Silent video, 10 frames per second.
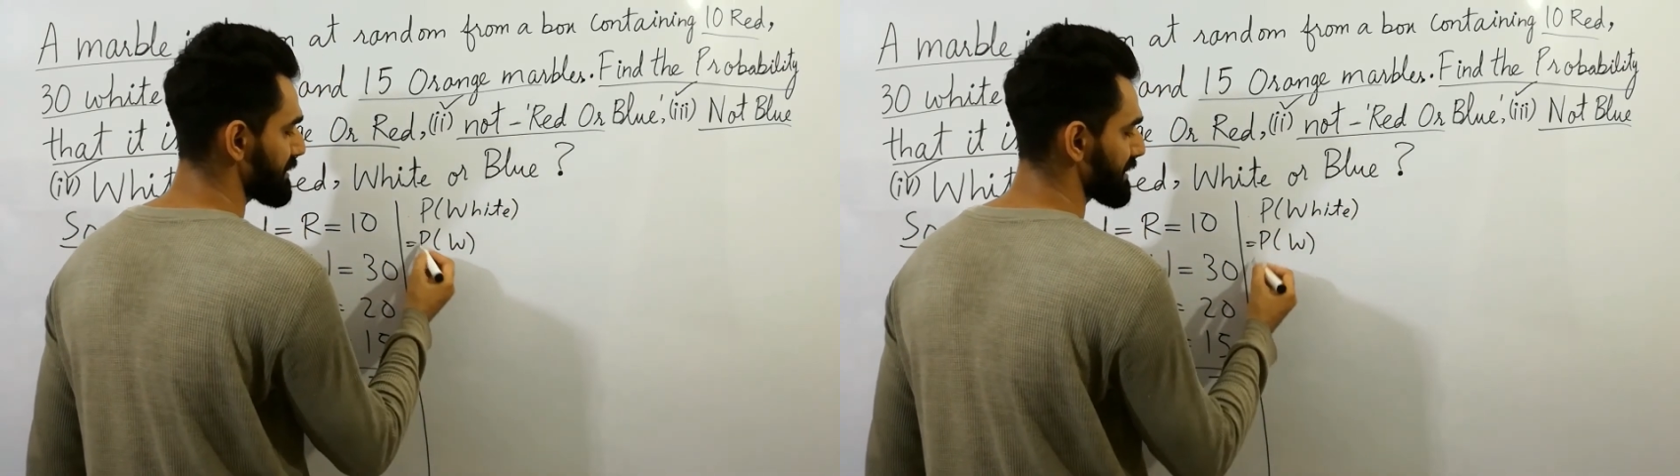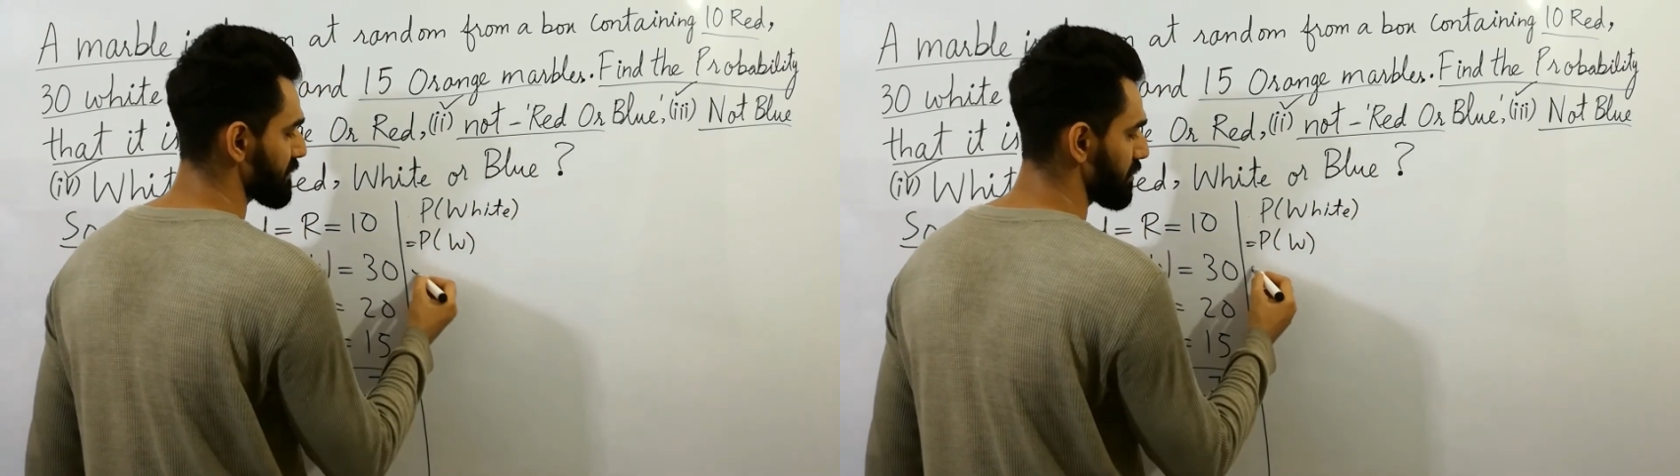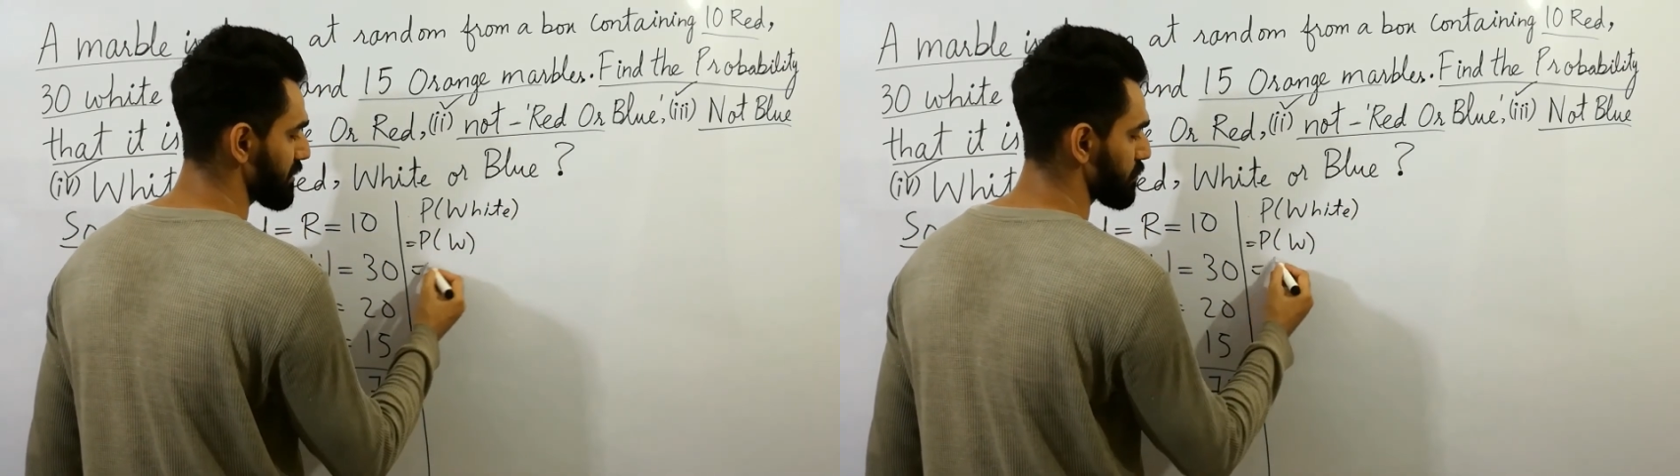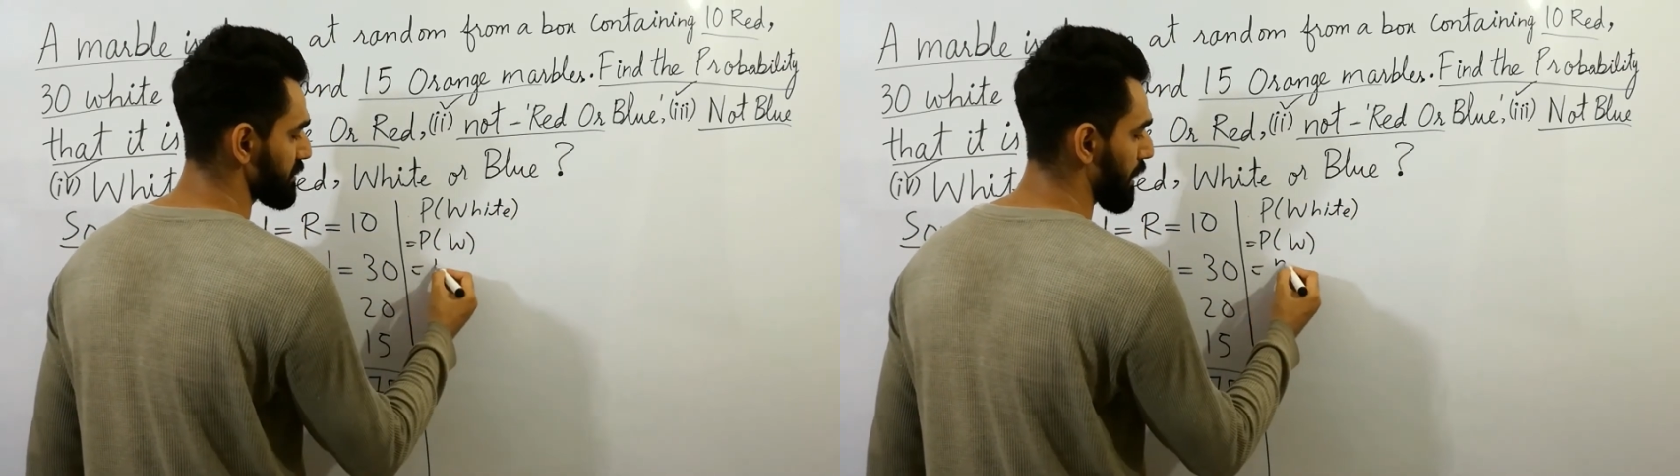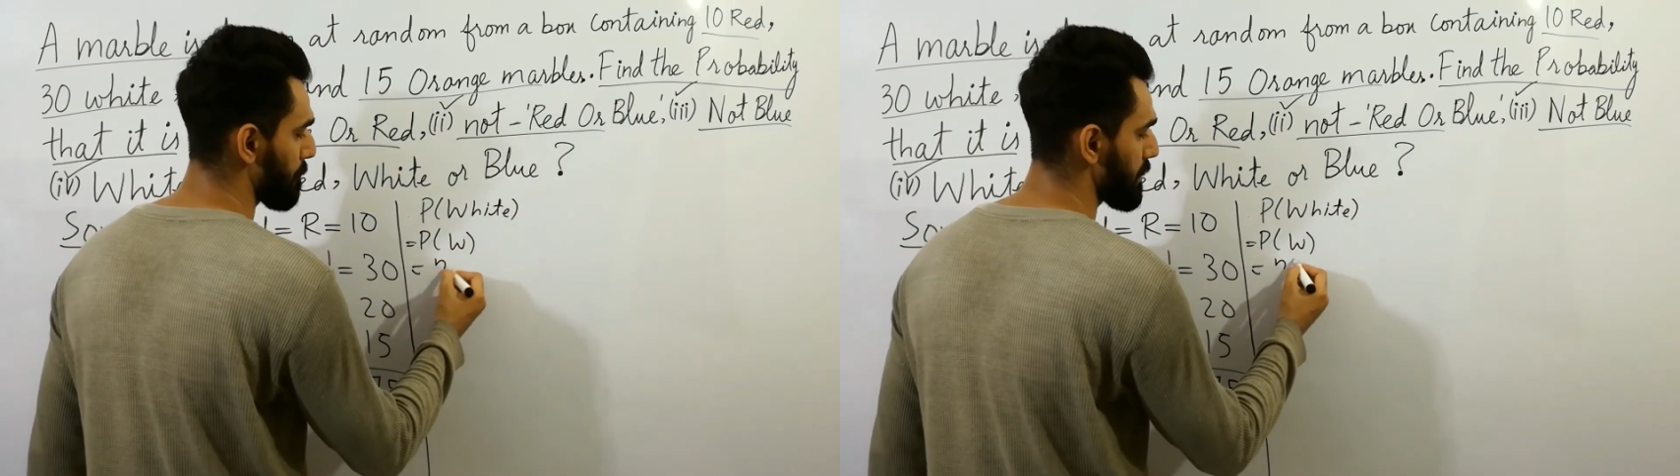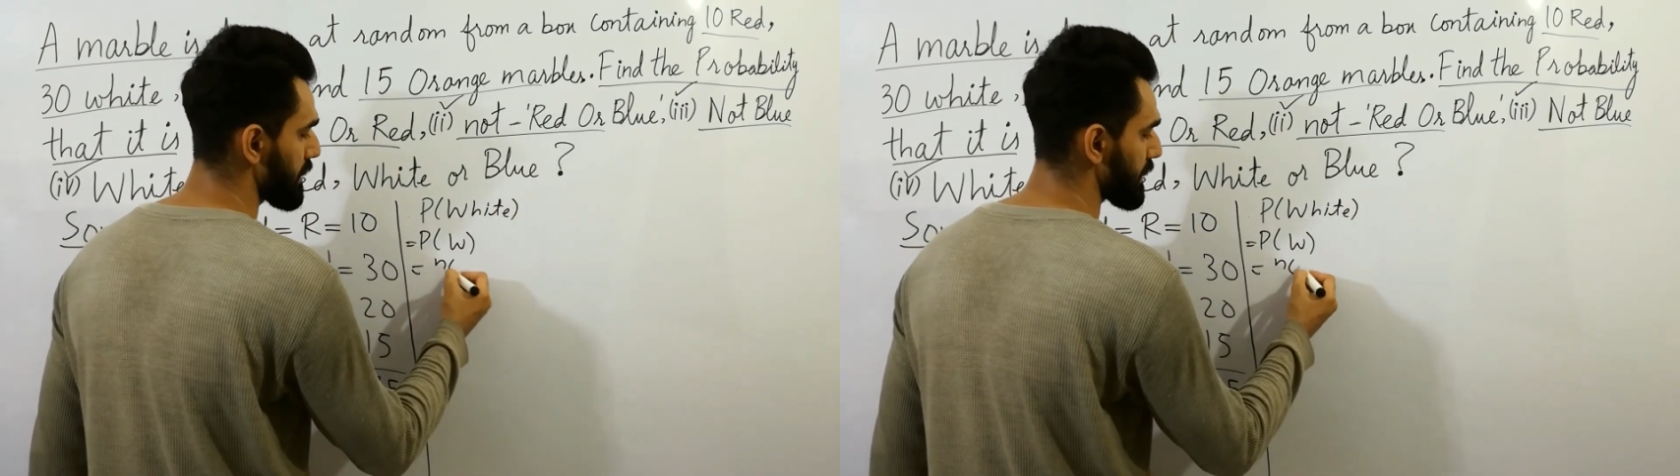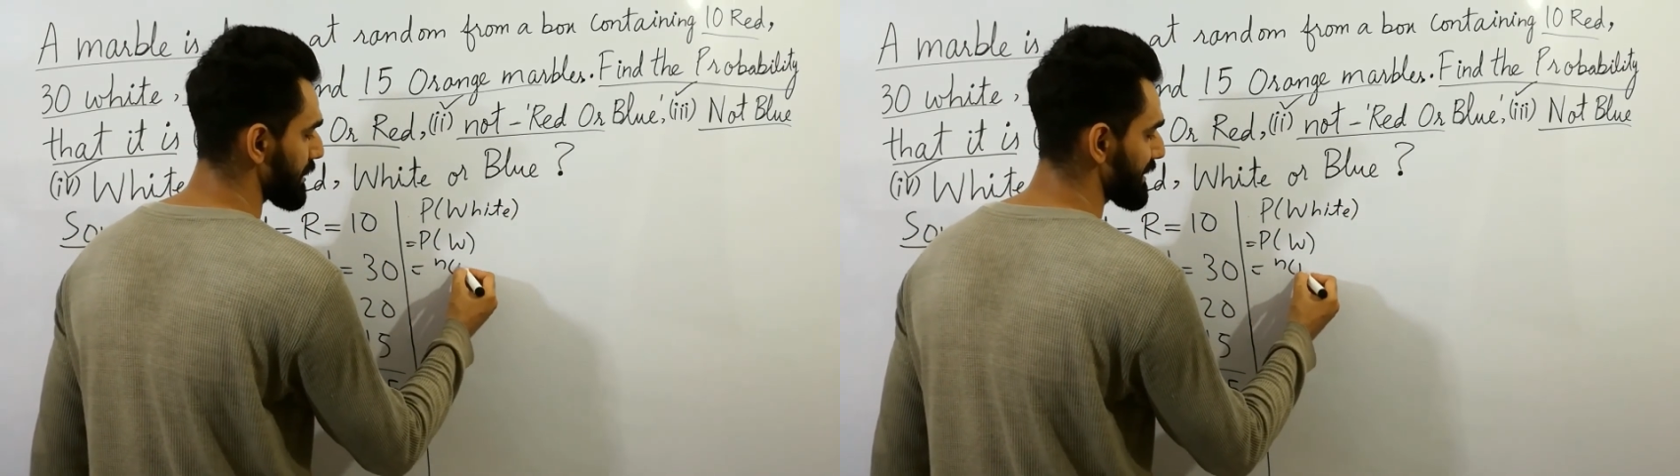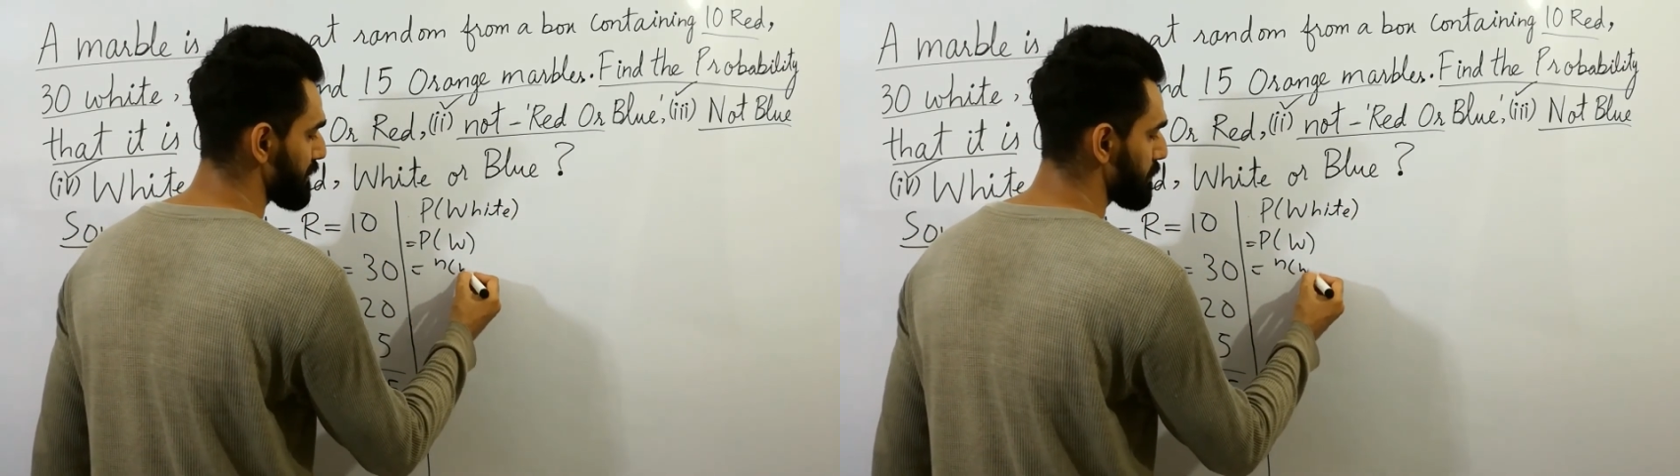equal to number in
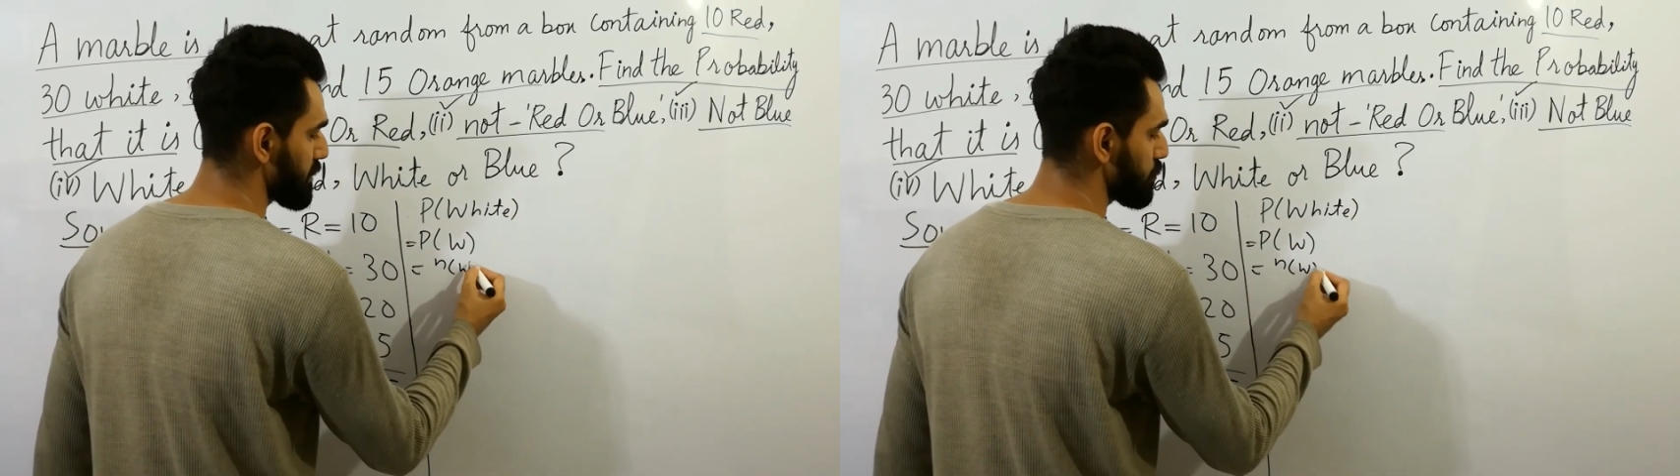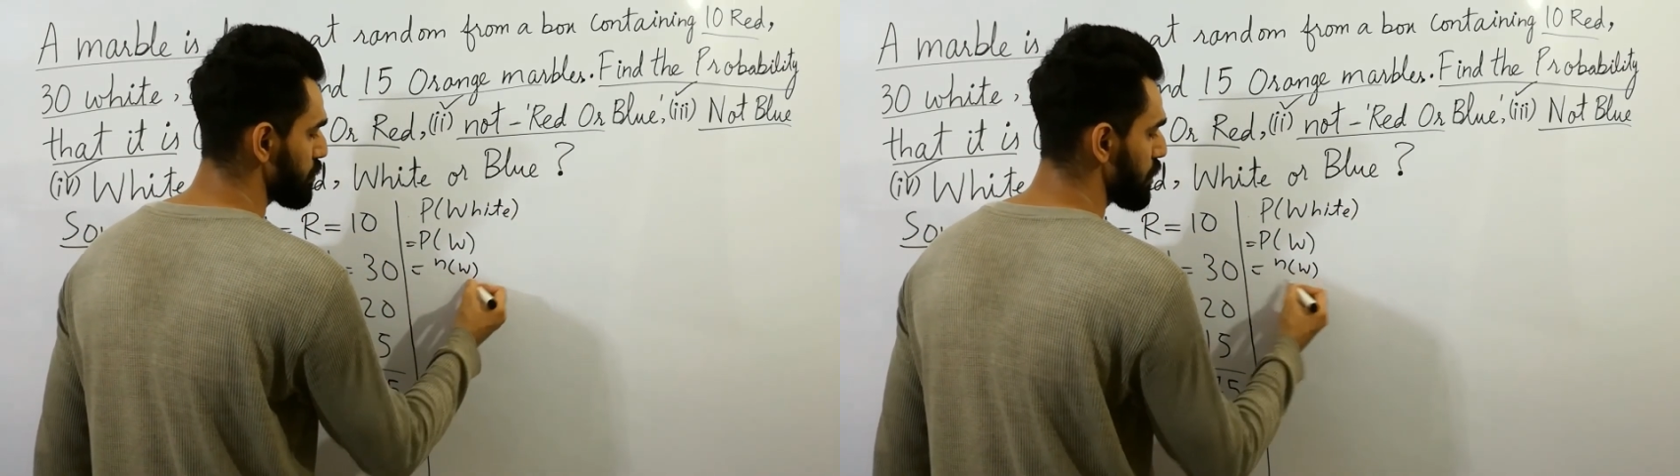W